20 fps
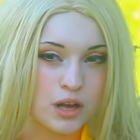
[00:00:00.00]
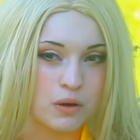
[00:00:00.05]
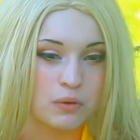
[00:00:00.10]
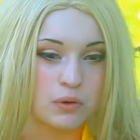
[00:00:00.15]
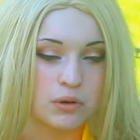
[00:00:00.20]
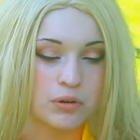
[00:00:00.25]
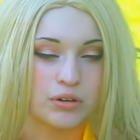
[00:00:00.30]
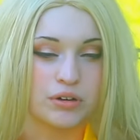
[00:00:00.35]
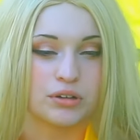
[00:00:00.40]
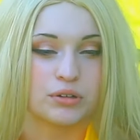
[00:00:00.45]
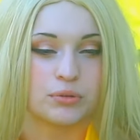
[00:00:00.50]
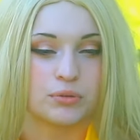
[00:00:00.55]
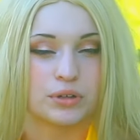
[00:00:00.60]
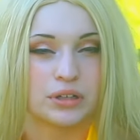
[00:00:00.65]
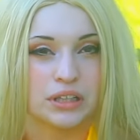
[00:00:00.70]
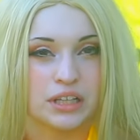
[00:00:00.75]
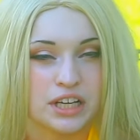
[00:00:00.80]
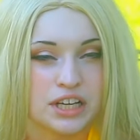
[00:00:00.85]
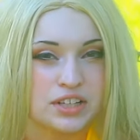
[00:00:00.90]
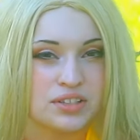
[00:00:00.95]
and we're going to
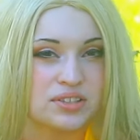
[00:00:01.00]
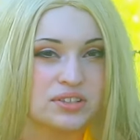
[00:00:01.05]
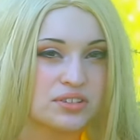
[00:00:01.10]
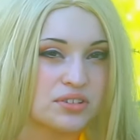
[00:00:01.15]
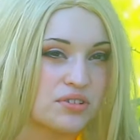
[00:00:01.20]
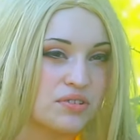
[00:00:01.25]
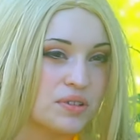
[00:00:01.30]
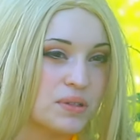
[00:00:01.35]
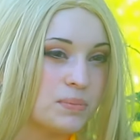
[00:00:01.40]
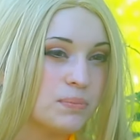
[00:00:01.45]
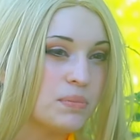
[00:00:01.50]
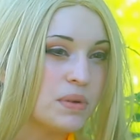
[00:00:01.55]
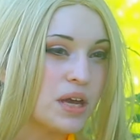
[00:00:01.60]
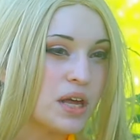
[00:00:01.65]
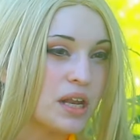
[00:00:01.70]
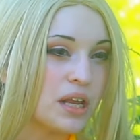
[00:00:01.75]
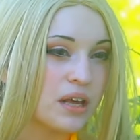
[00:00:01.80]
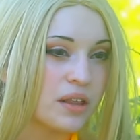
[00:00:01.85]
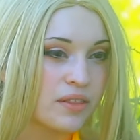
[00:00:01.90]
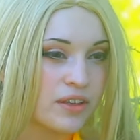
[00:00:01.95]
release it to the
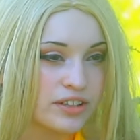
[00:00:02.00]
media.